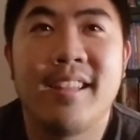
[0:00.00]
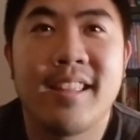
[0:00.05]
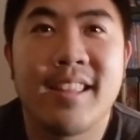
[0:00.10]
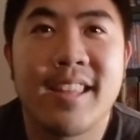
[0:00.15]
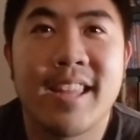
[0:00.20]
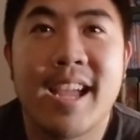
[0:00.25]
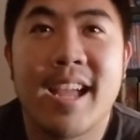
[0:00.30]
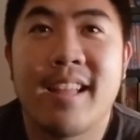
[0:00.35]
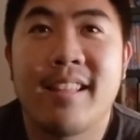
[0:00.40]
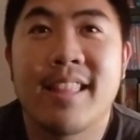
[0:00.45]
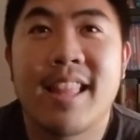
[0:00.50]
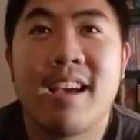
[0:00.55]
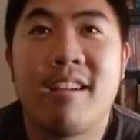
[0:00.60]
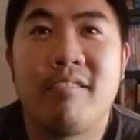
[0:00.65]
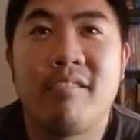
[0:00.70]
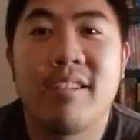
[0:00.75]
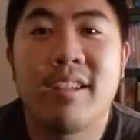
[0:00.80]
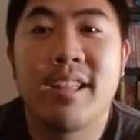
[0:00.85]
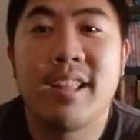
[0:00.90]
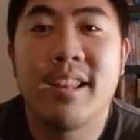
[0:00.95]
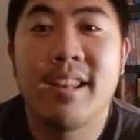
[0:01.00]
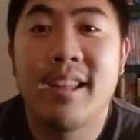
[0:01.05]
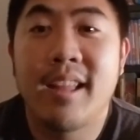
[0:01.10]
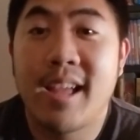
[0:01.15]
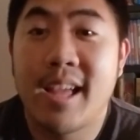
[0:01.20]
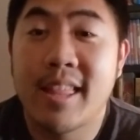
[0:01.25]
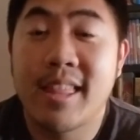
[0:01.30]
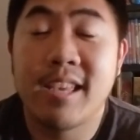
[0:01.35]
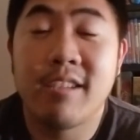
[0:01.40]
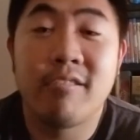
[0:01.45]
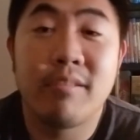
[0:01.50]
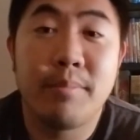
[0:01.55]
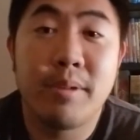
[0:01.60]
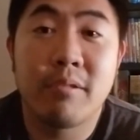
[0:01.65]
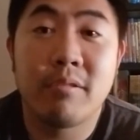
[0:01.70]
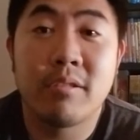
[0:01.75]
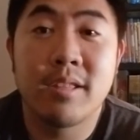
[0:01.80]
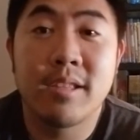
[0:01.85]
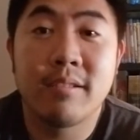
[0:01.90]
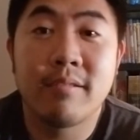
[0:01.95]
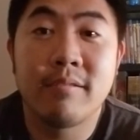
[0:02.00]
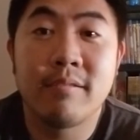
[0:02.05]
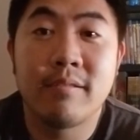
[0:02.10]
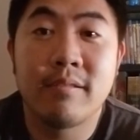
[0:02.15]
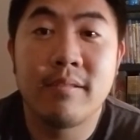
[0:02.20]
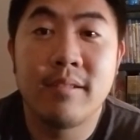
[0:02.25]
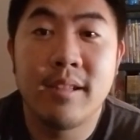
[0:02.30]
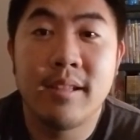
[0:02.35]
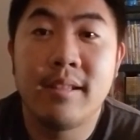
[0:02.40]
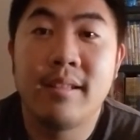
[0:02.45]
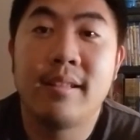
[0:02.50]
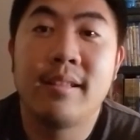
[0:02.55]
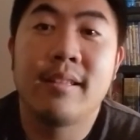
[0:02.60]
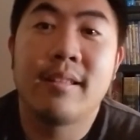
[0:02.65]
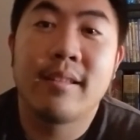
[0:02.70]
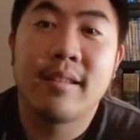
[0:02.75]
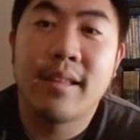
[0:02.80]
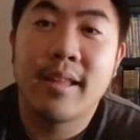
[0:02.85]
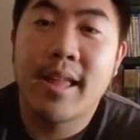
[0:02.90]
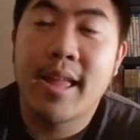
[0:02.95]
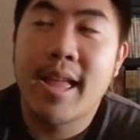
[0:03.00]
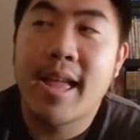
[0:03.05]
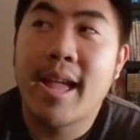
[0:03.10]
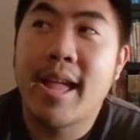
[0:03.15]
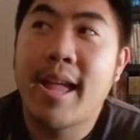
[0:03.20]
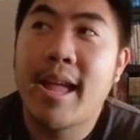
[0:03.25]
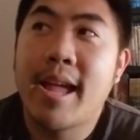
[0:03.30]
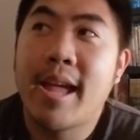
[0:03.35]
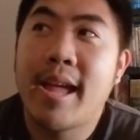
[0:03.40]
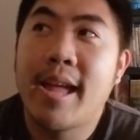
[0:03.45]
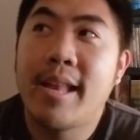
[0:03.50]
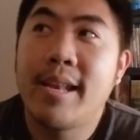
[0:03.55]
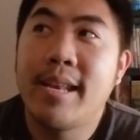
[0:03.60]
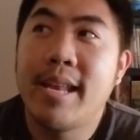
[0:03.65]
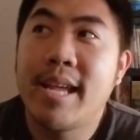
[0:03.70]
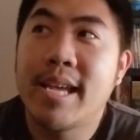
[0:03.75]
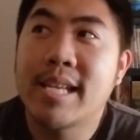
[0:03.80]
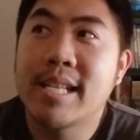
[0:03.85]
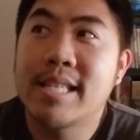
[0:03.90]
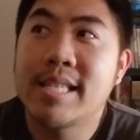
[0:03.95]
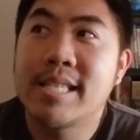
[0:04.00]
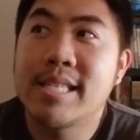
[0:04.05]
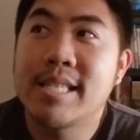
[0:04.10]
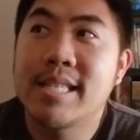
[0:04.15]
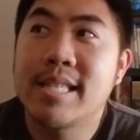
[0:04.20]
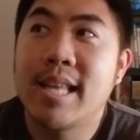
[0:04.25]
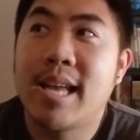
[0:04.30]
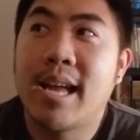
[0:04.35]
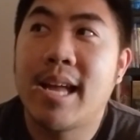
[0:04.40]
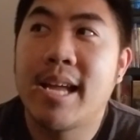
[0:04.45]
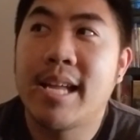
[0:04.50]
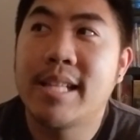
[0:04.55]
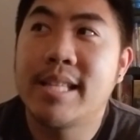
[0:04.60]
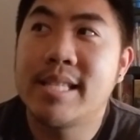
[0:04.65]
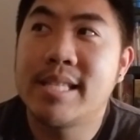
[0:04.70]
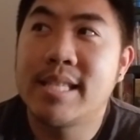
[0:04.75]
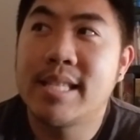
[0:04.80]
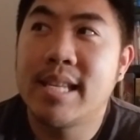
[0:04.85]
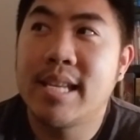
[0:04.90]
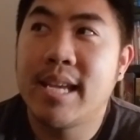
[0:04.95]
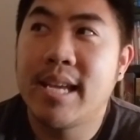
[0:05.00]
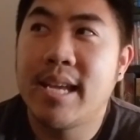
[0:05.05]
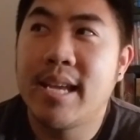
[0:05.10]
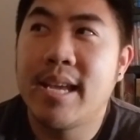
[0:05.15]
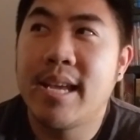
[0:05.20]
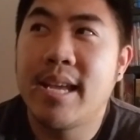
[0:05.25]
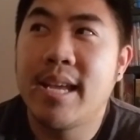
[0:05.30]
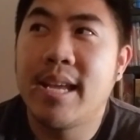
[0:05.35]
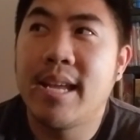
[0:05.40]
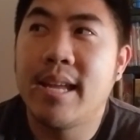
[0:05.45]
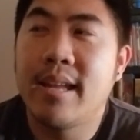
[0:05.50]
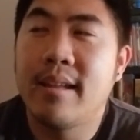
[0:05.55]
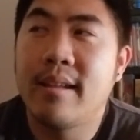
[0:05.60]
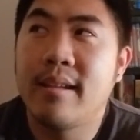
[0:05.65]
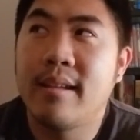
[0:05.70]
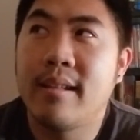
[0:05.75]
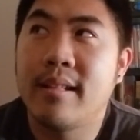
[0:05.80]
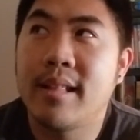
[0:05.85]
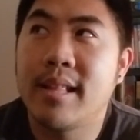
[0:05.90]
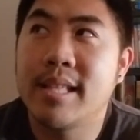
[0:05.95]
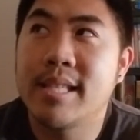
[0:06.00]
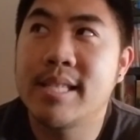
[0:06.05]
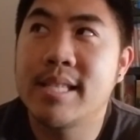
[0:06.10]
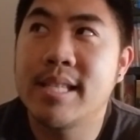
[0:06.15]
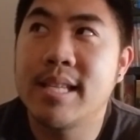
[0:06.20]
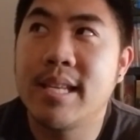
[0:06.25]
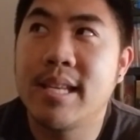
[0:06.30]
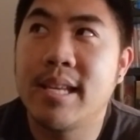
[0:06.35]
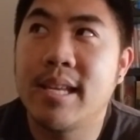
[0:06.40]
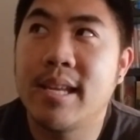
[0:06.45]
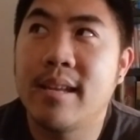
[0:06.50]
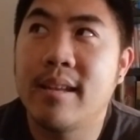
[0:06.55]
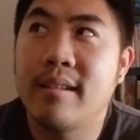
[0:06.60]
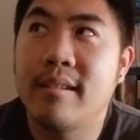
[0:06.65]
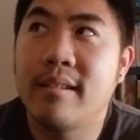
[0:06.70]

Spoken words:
yeah, that one I think would be really cool. And next, I'd say, let's see.